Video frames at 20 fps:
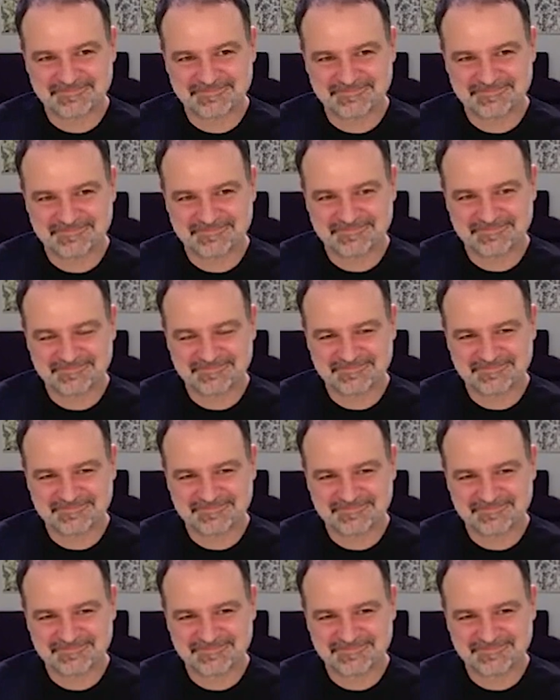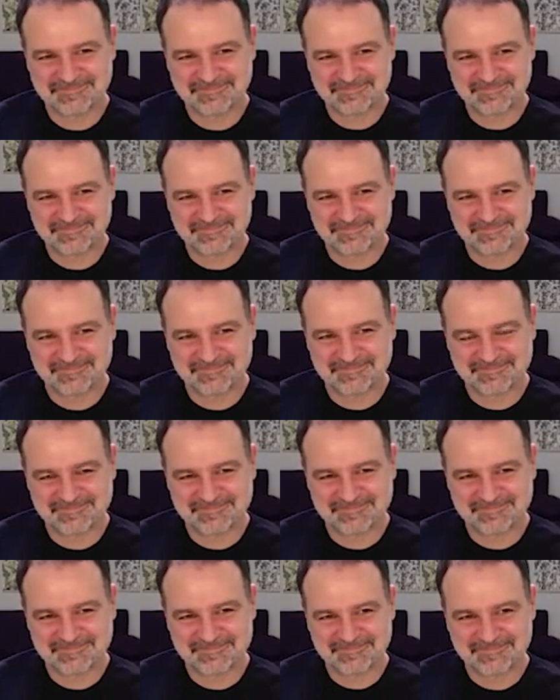
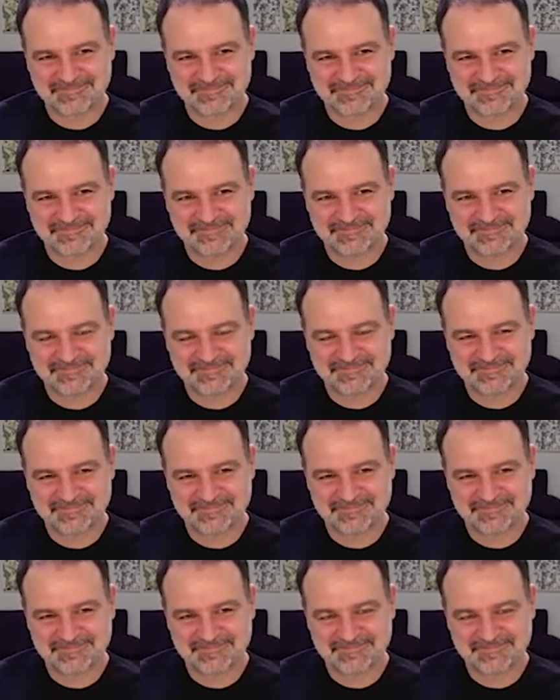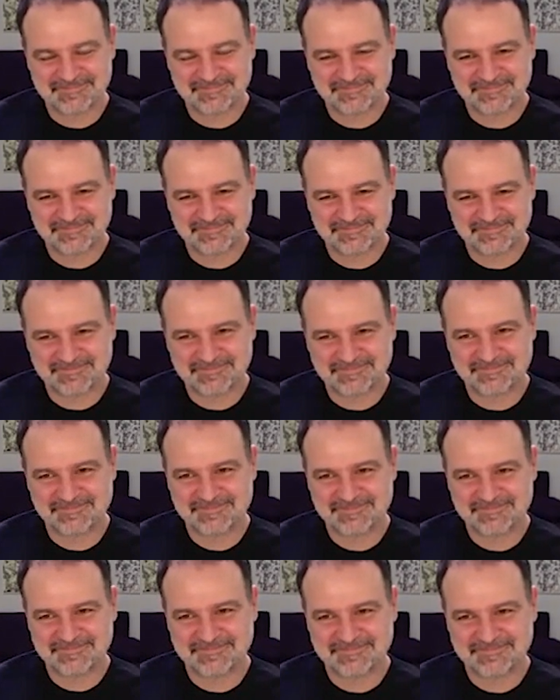
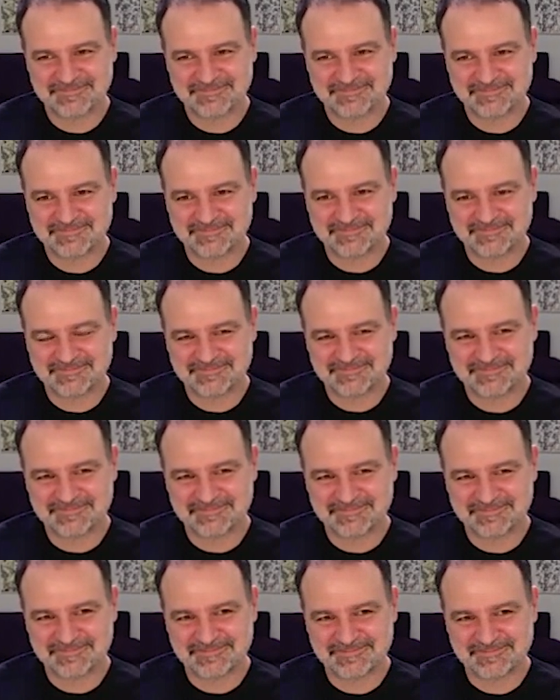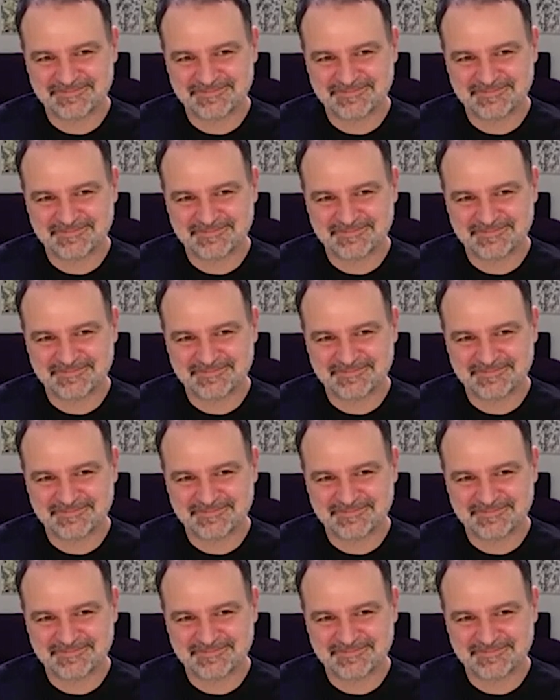(silent)